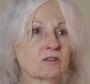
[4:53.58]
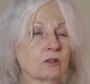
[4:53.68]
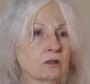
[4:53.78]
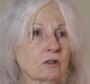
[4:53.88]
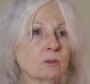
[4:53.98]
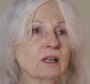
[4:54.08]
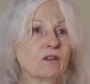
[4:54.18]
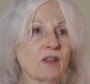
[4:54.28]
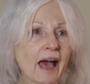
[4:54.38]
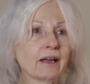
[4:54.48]
is good to
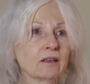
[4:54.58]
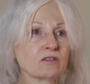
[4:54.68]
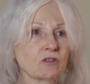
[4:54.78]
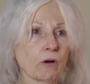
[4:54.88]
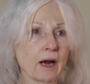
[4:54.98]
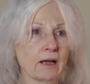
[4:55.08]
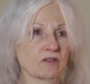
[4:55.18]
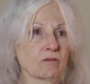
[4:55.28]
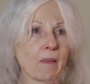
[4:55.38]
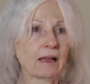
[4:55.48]
me. That is
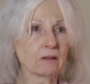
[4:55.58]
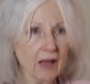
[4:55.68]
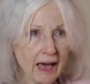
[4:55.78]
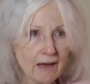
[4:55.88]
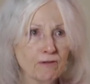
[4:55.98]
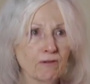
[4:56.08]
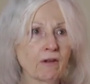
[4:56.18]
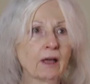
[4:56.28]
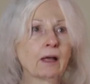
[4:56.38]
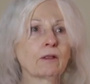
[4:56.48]
grace. My life,
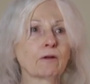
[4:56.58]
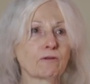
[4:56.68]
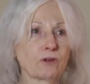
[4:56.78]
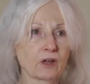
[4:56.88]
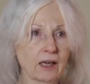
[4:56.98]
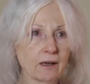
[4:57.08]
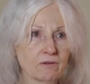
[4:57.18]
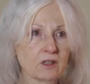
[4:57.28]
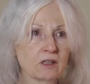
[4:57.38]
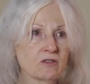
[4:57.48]
the
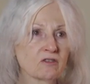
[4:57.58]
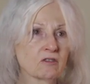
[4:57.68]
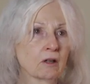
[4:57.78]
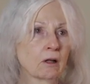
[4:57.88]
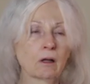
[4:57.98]
forgiveness,